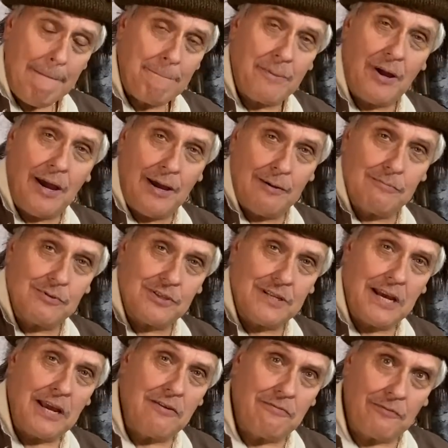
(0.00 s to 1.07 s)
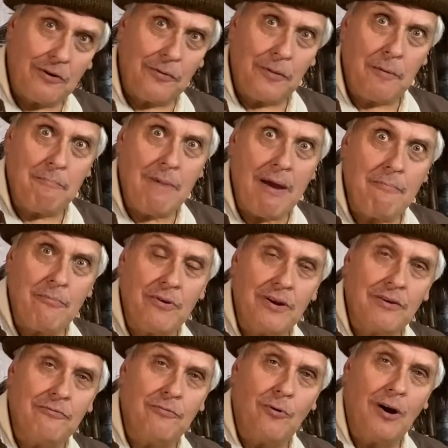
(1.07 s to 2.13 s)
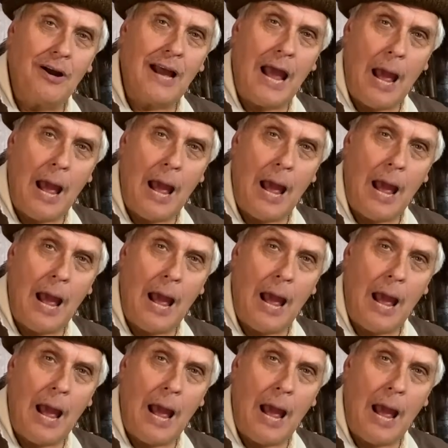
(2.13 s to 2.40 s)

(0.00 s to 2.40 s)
Perhaps they've got the memory of what